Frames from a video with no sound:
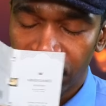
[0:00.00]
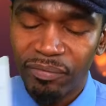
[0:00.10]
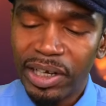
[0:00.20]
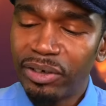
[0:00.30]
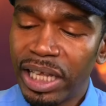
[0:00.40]

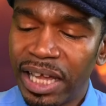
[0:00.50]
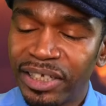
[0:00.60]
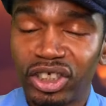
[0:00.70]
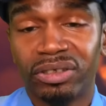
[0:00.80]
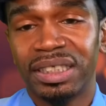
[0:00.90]
Very
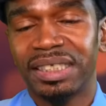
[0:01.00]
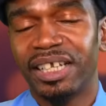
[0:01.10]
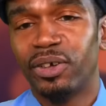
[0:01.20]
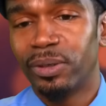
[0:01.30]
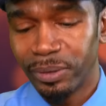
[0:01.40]

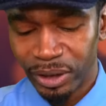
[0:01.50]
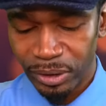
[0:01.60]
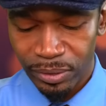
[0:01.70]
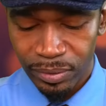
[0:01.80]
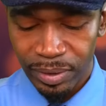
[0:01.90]
interesting,
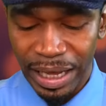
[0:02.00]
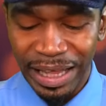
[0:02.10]
also.